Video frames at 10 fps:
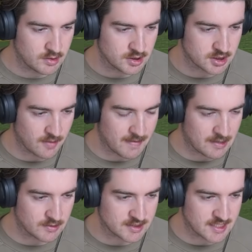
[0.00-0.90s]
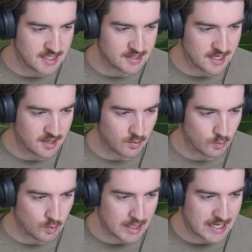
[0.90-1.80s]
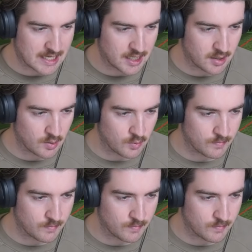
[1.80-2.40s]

somehow it stayed there. Wow.